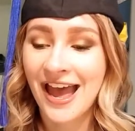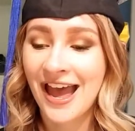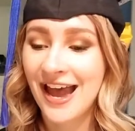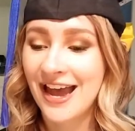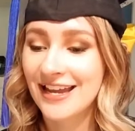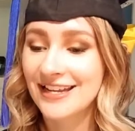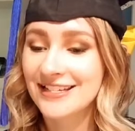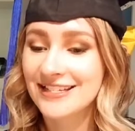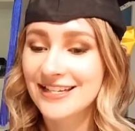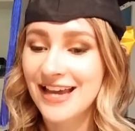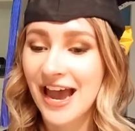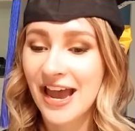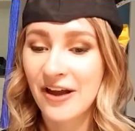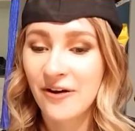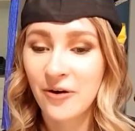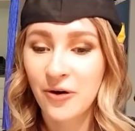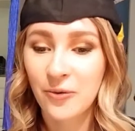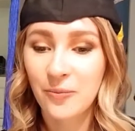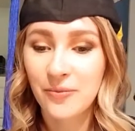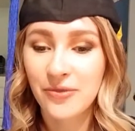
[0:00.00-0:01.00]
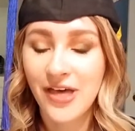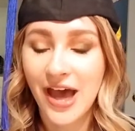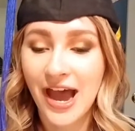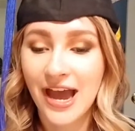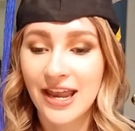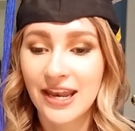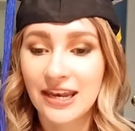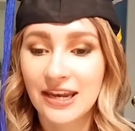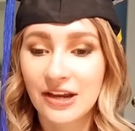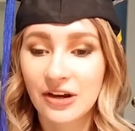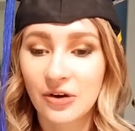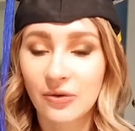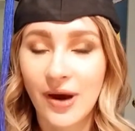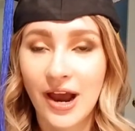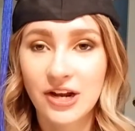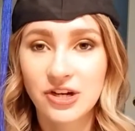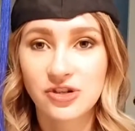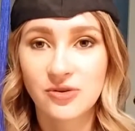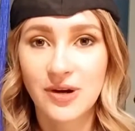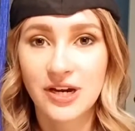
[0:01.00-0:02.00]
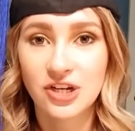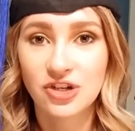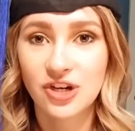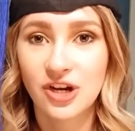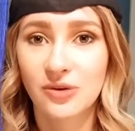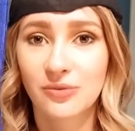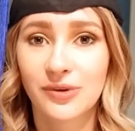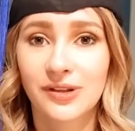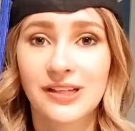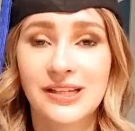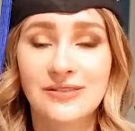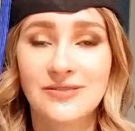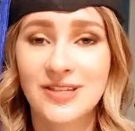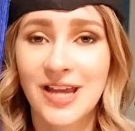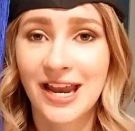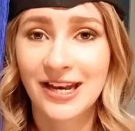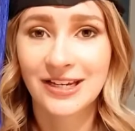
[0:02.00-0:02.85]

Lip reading: and I hope that graduation relieves